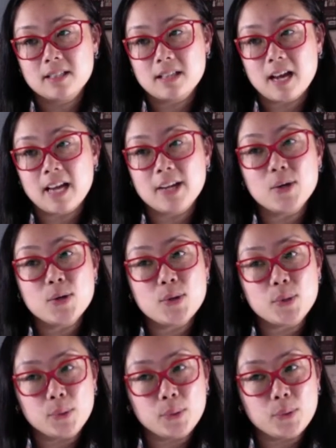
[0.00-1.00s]
I
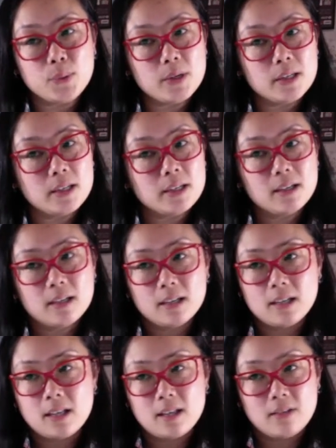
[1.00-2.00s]
knew
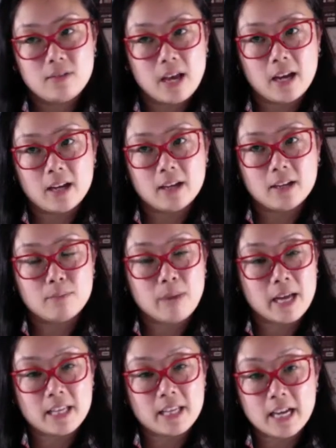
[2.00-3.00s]
that
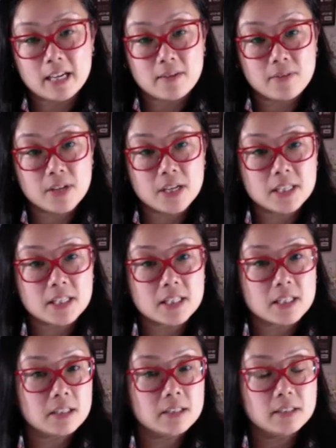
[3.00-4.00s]
by the end of
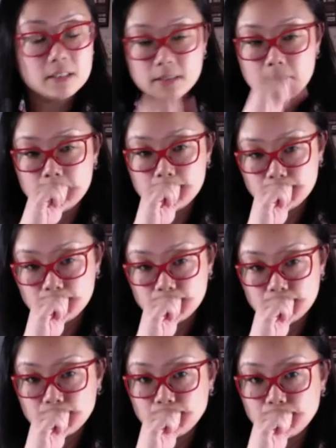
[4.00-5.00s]
this,
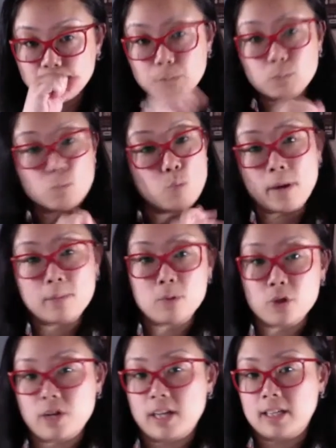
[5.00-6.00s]
one more
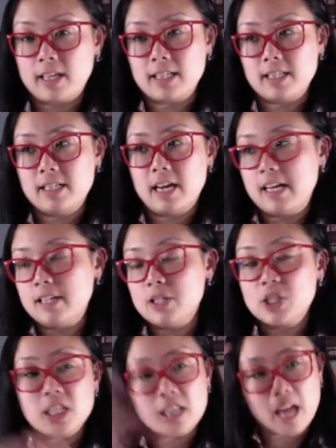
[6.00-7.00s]
dragon had to die. It
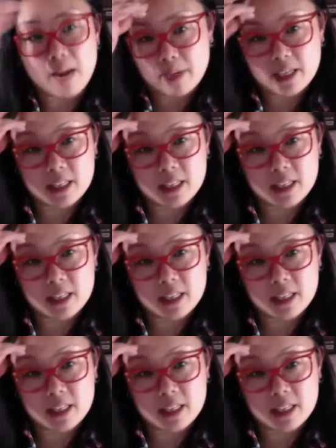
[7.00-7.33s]
just did not make